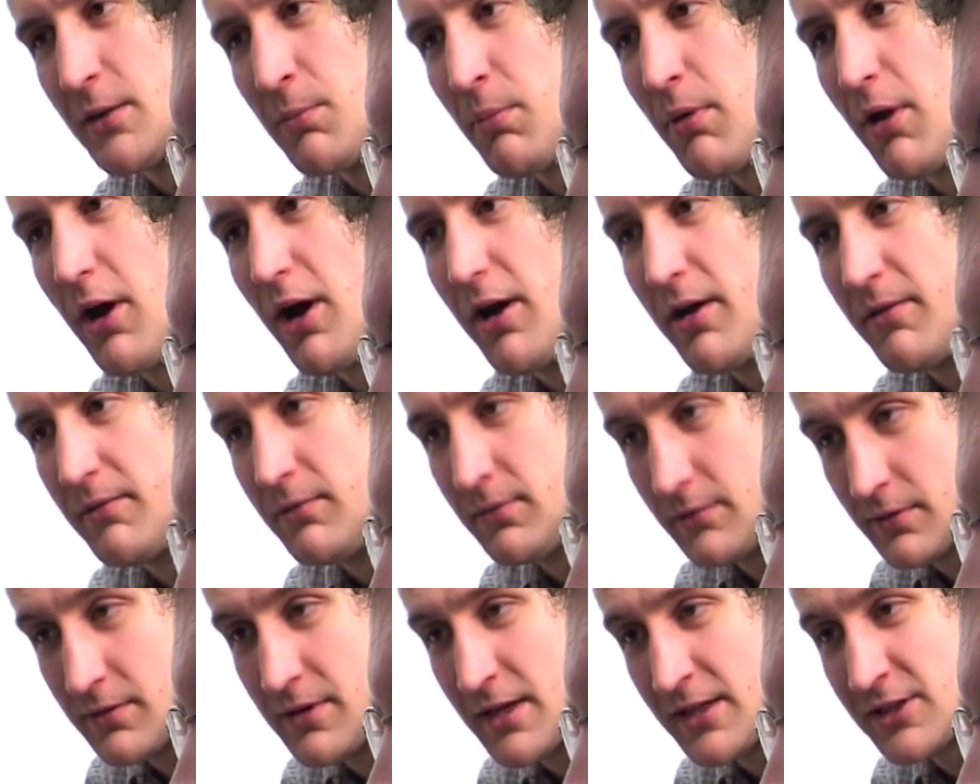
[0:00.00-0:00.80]
apply,
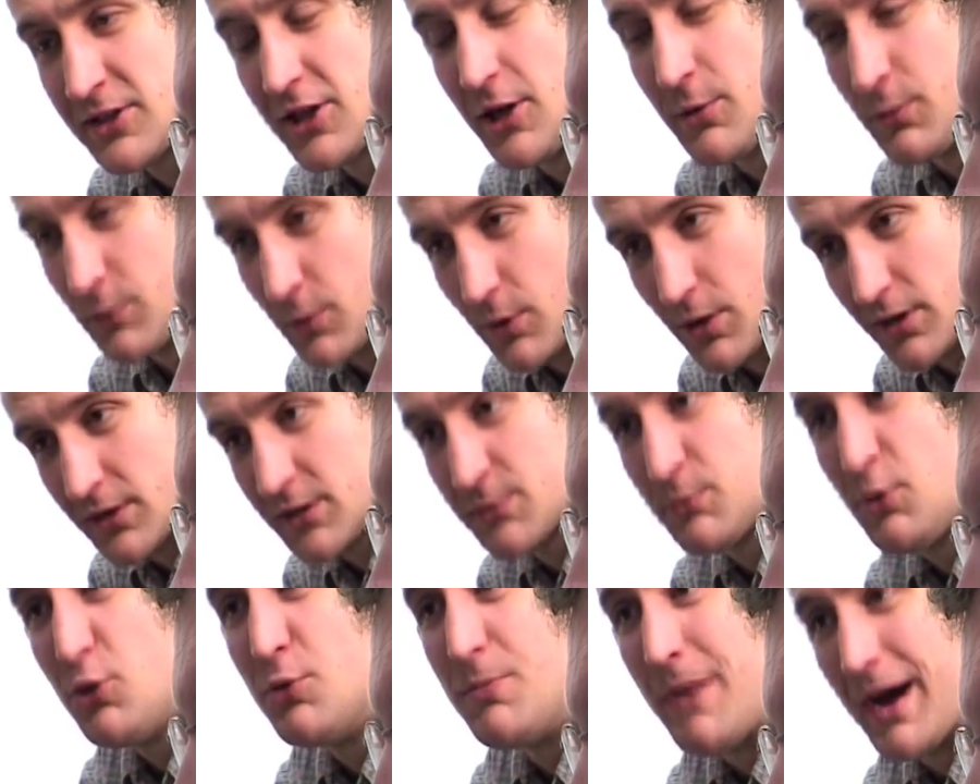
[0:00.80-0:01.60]
this time quite a
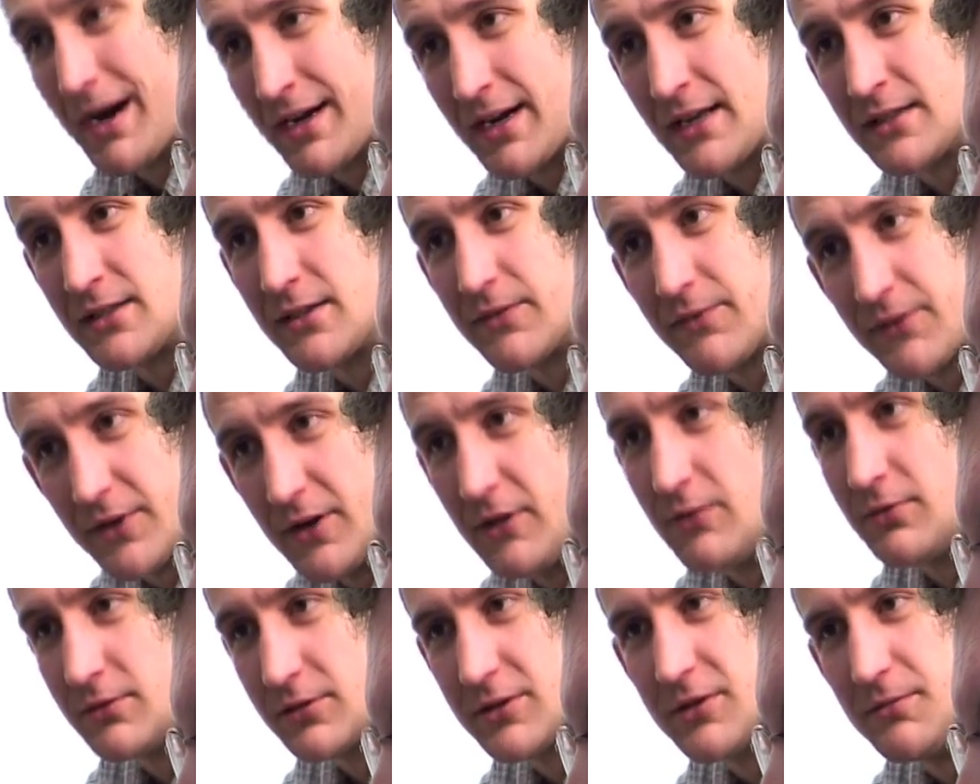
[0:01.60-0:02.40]
small magnetic
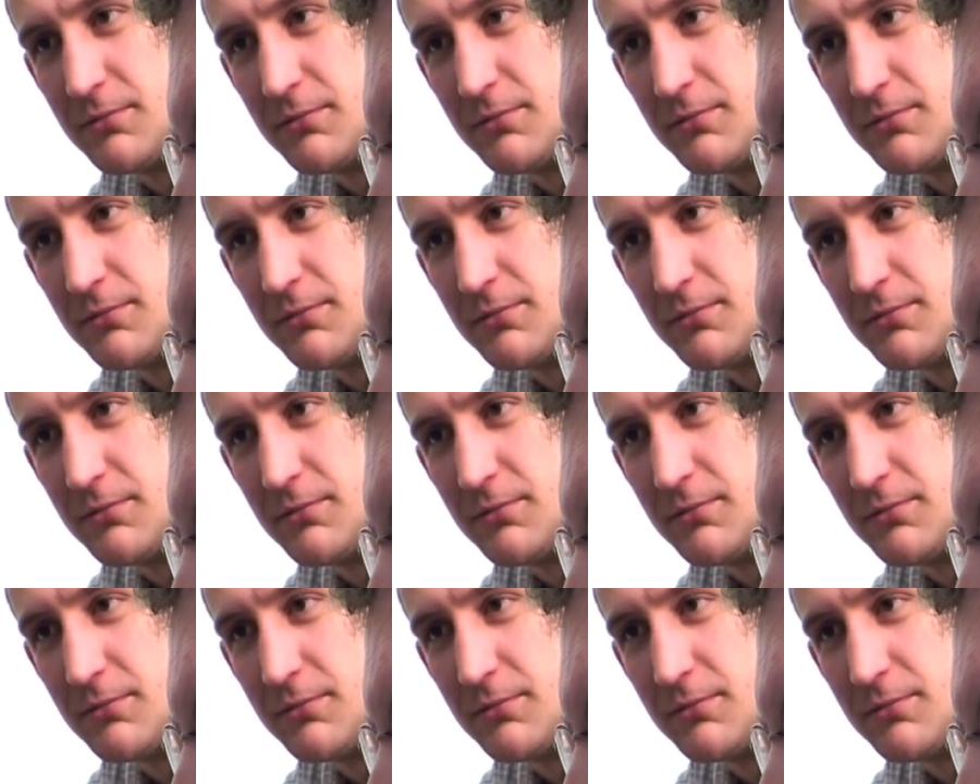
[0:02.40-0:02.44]
field to